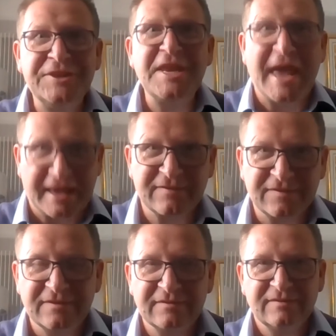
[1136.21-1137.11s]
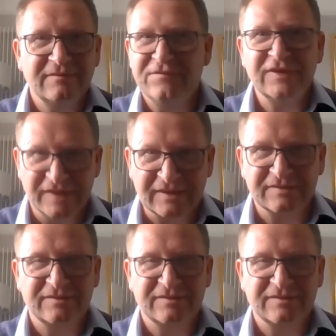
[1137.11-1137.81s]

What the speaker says: next visit,